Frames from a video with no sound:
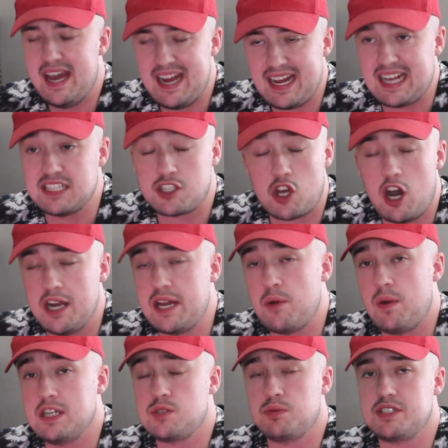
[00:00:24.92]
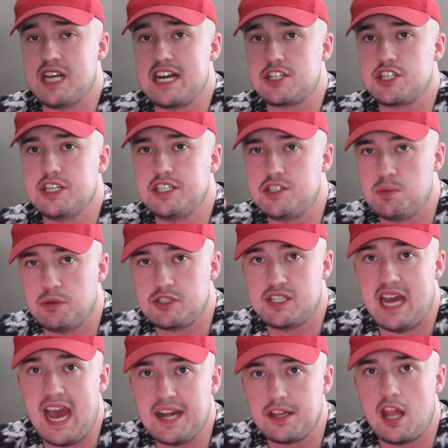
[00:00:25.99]
And I guess Kanye West was actually supposed
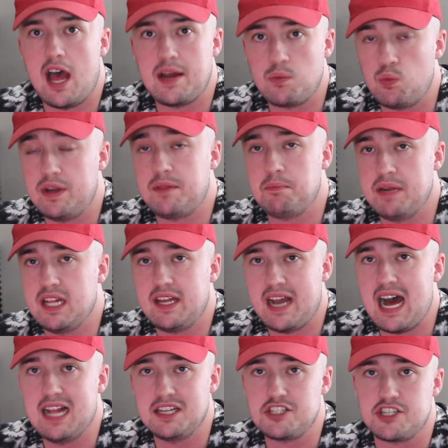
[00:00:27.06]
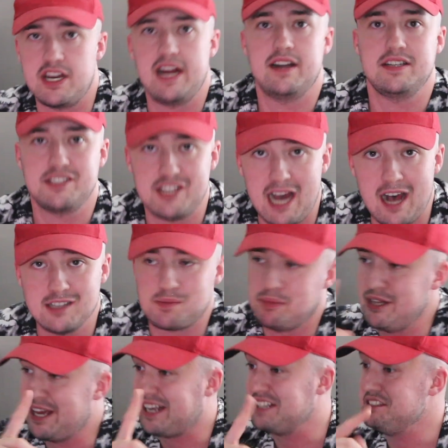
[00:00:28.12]
to headline with Billie Eilish and Harry Styles,
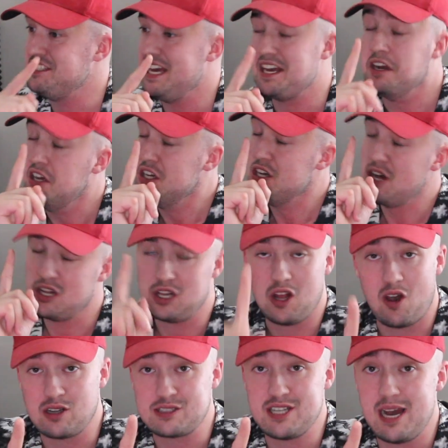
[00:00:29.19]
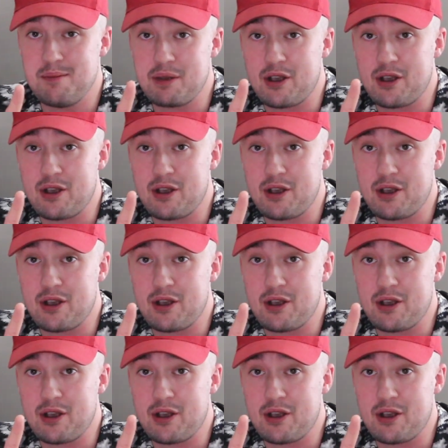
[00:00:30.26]
but like I said, a long time